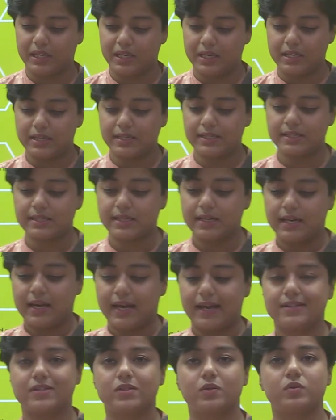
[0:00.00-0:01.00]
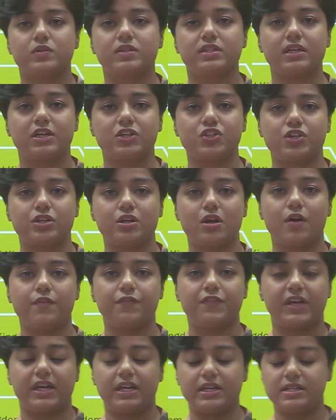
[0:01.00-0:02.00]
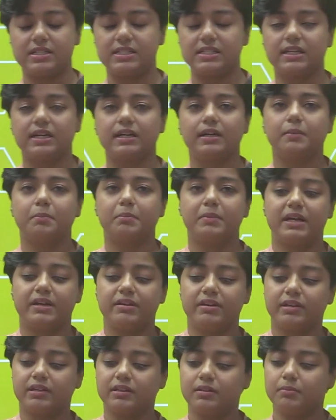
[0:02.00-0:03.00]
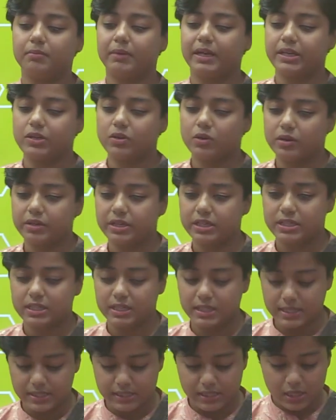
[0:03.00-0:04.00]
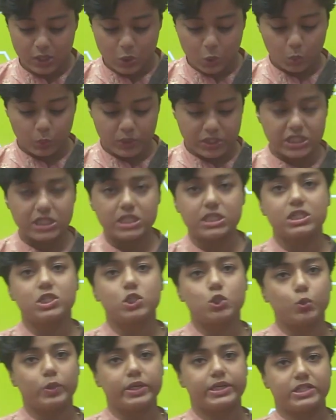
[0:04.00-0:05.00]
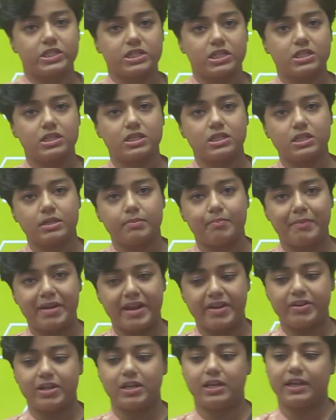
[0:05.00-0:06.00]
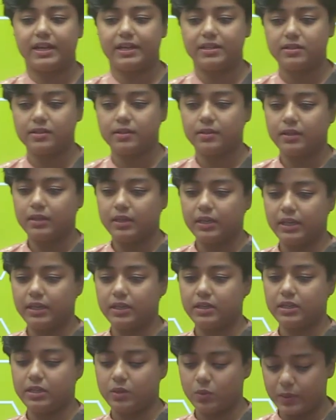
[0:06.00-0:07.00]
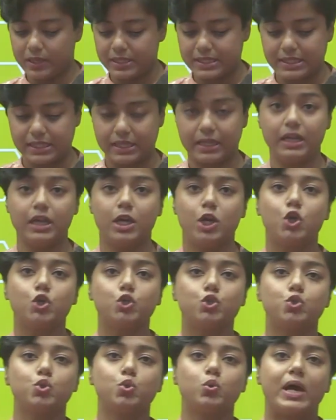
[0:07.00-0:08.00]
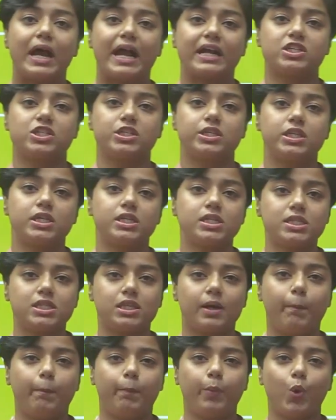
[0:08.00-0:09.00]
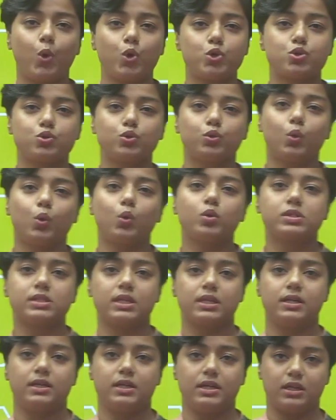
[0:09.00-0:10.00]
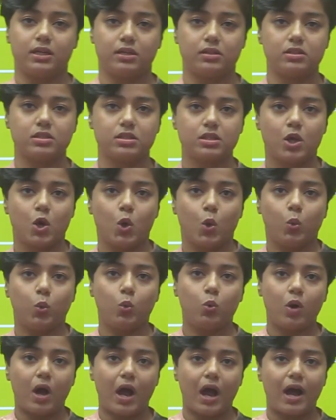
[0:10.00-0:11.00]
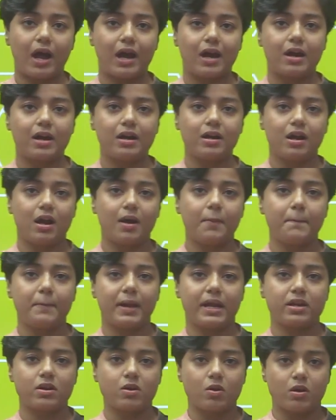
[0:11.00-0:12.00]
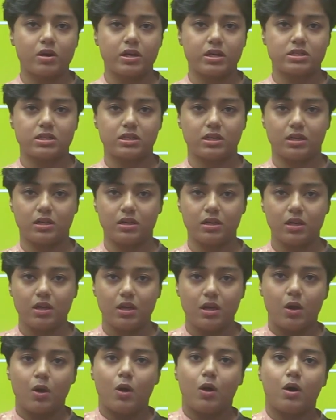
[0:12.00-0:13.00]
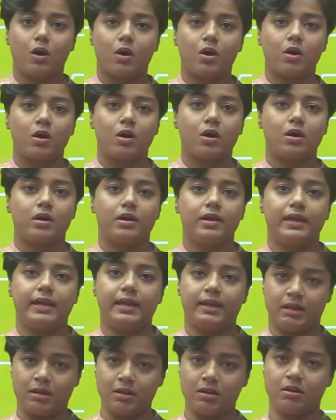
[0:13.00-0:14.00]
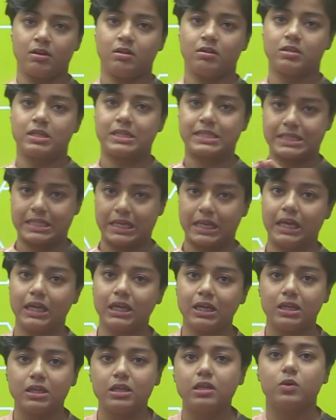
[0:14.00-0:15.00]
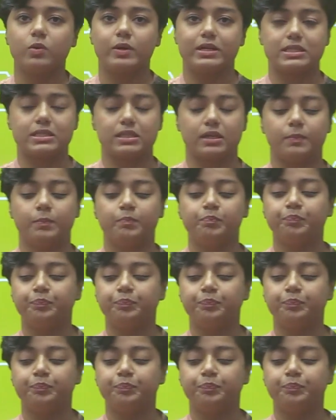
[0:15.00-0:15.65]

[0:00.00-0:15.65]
is Association of India American Minorities, which is situated in Maryland in USA, to actually support those Indians who are a minority in staying in USA.